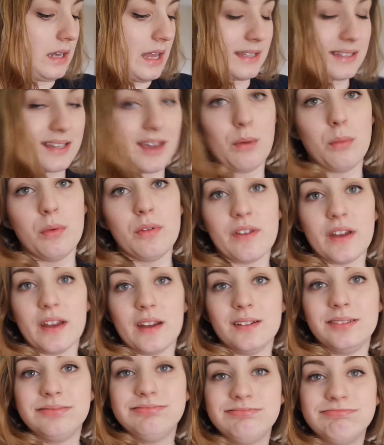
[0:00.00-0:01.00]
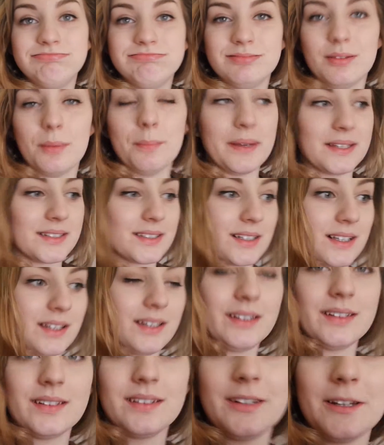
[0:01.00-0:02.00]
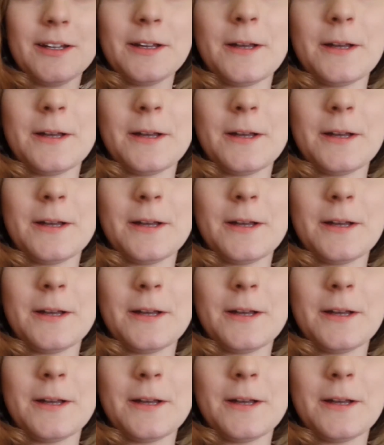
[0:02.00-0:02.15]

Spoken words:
let's get on with it, basically.